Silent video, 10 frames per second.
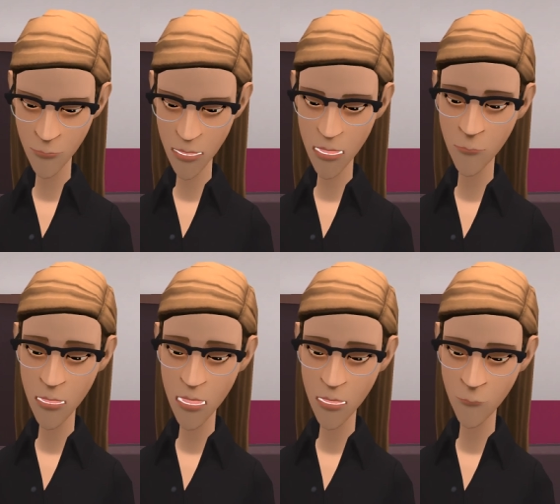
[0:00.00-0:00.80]
Get a
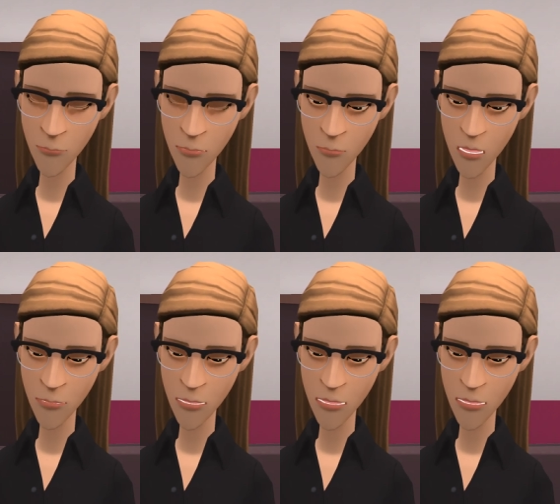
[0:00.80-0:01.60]
pen and
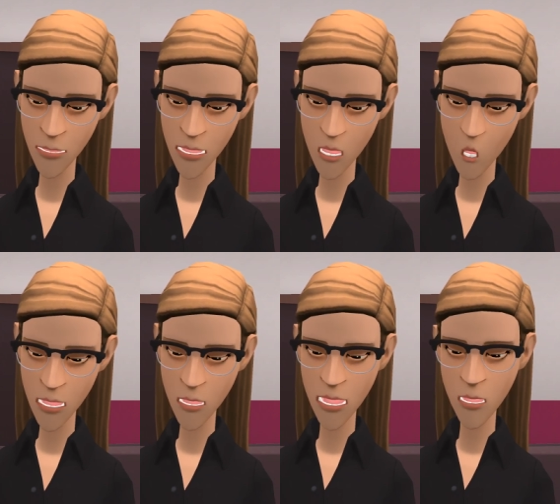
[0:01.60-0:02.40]
paper and write
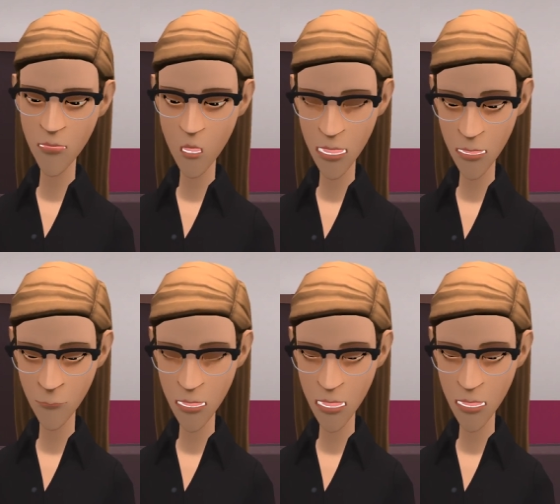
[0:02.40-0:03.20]
down your interview
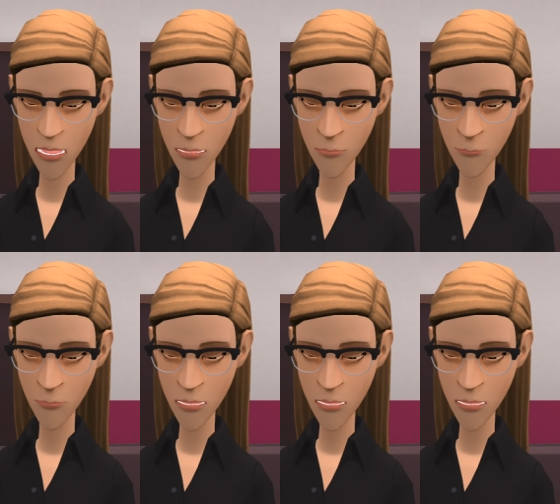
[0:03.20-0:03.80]
experience